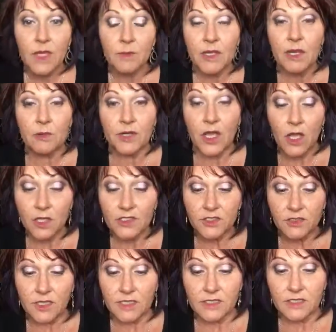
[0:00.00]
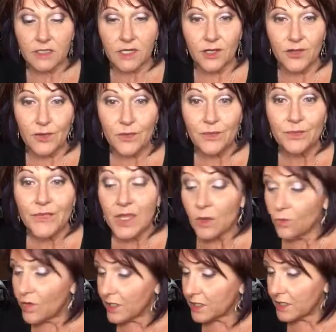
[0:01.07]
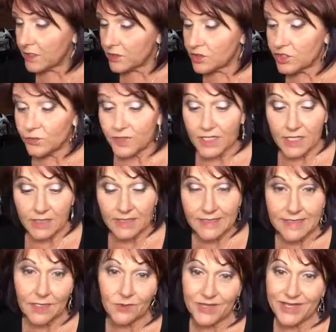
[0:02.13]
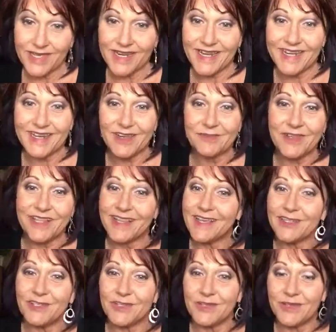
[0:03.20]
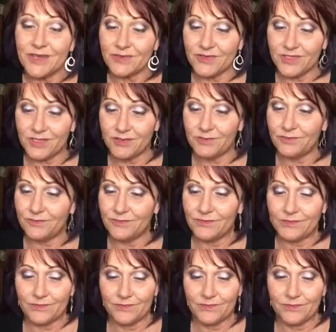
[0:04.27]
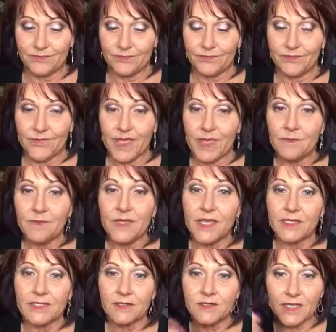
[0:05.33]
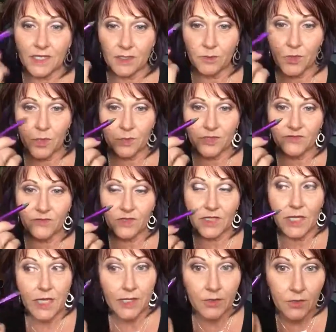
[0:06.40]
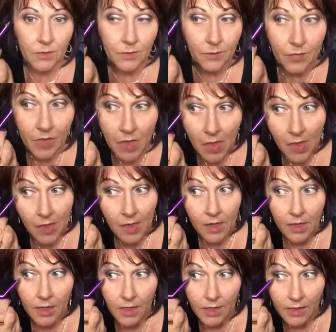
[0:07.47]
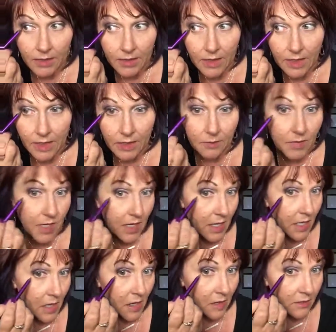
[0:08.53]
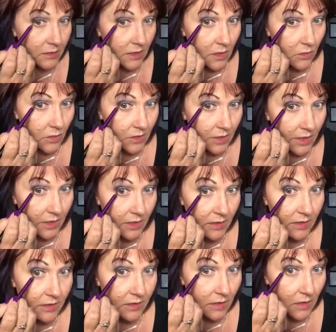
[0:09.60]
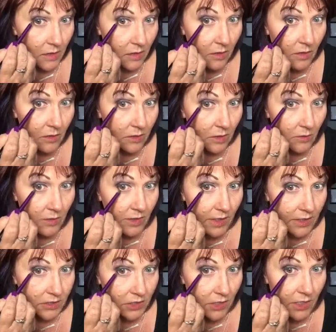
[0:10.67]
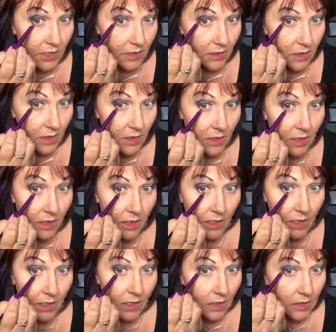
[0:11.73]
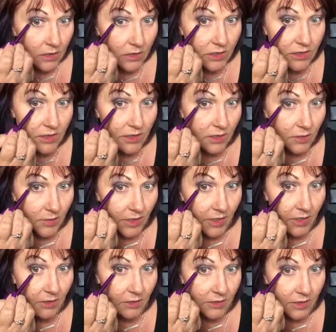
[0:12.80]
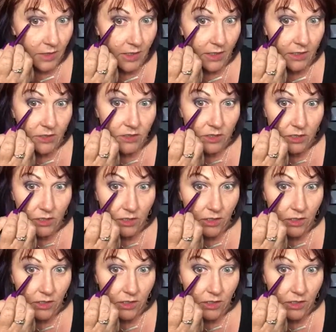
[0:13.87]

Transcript: But I would also like to know what colors you would like to see with it, and I'll be glad to do those too. Okay, next I'll take the purposeful liner and line my lower lid, or lower lash line, just a little bit here on the edge.